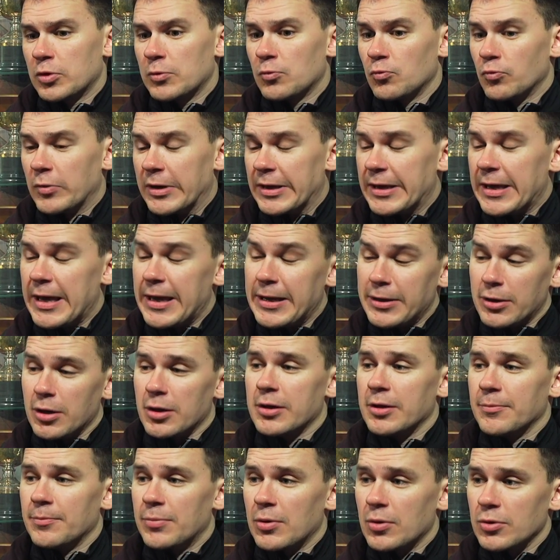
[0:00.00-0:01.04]
Regained our
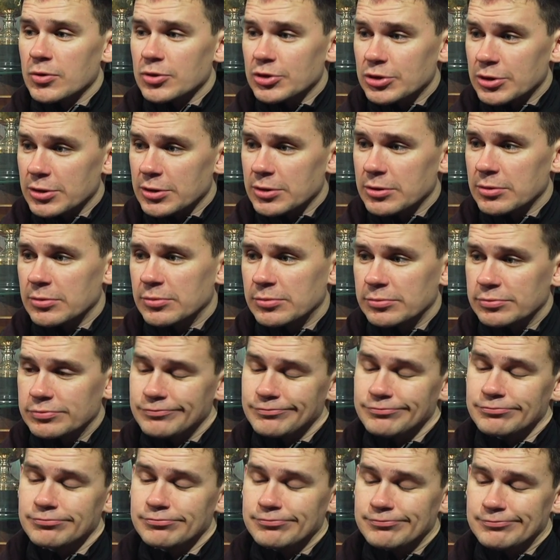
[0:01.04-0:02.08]
composure,
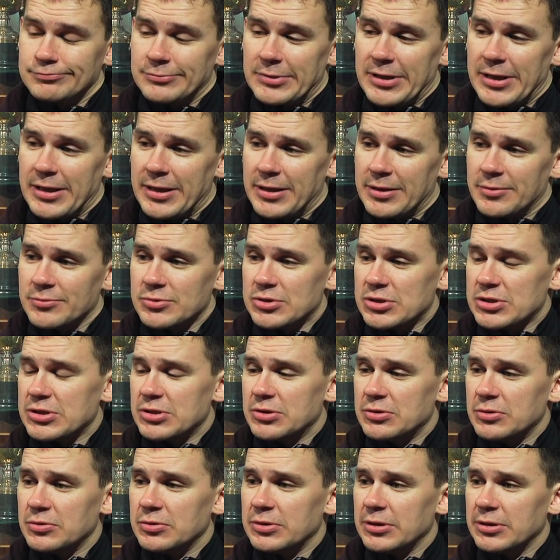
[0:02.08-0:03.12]
and it was just
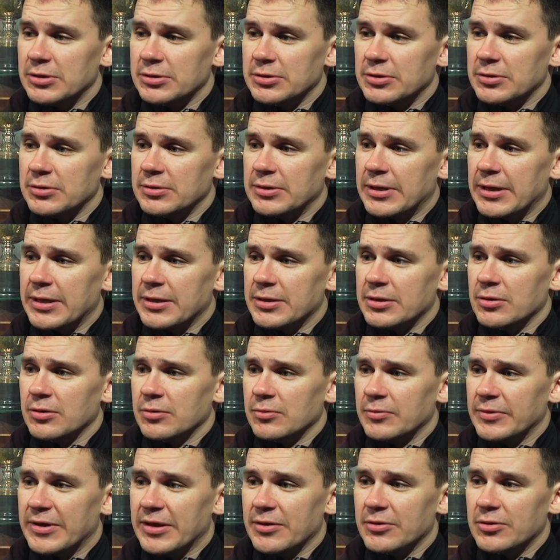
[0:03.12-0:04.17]
too little too late.
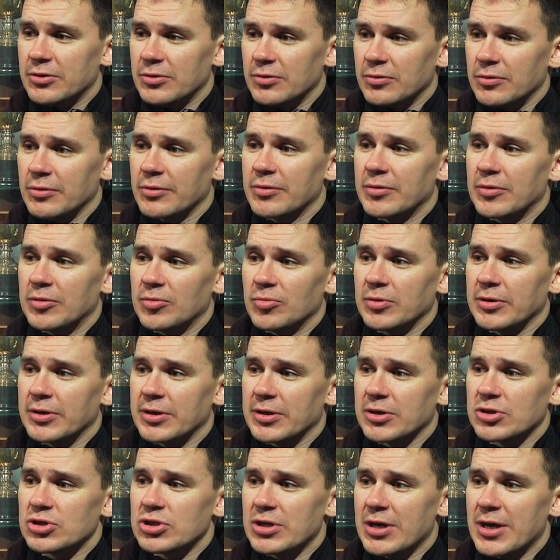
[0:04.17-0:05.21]
We had two or three really
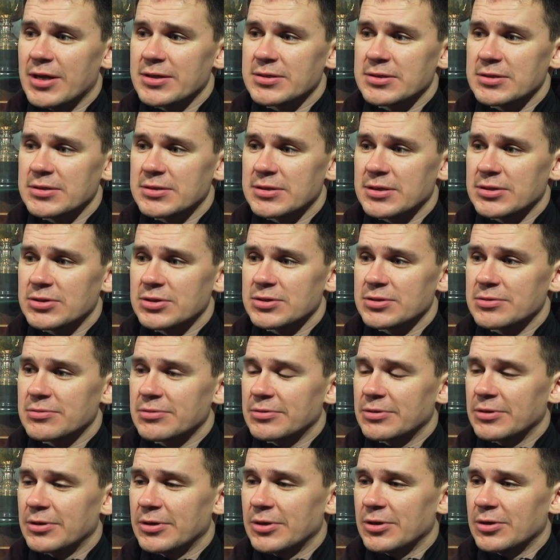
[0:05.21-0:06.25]
good chances that just
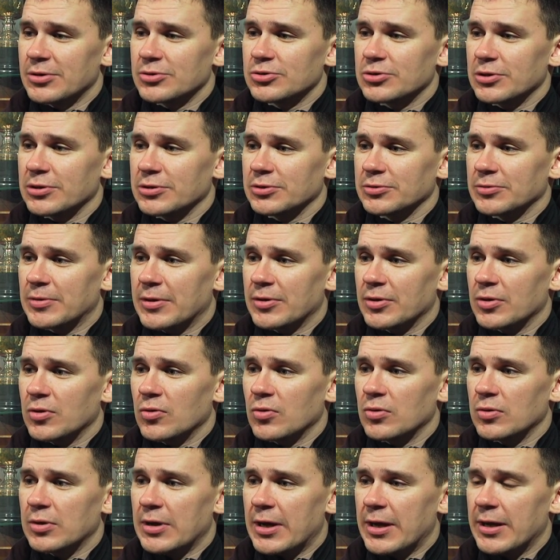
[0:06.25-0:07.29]
trickled around the
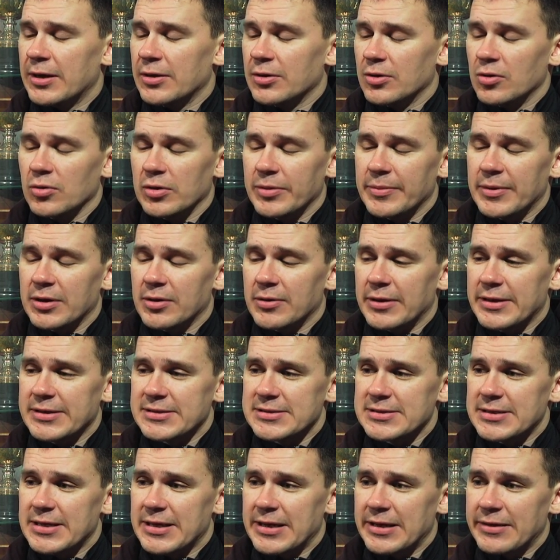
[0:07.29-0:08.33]
goal line. Goalie made a great
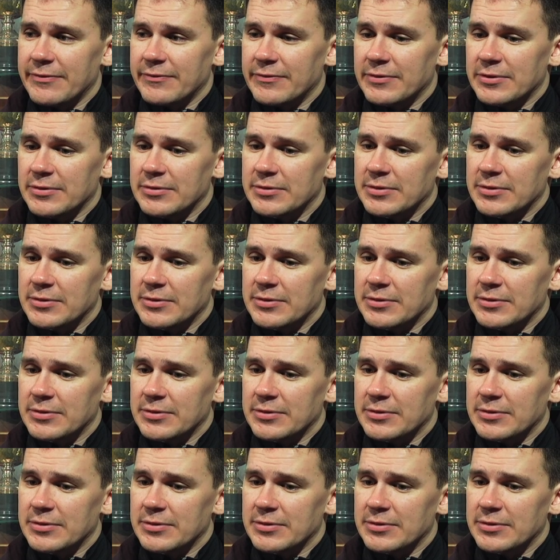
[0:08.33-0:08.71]
save.